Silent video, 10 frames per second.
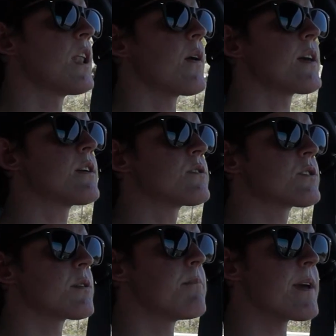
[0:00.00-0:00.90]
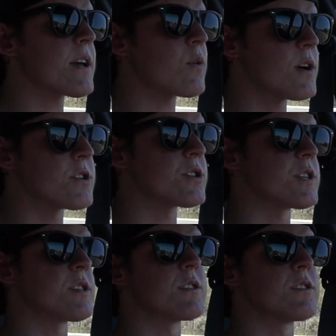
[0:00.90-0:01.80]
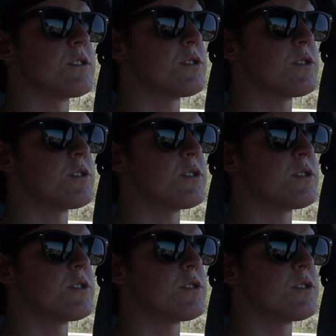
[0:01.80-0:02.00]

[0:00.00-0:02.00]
Now here's the main question: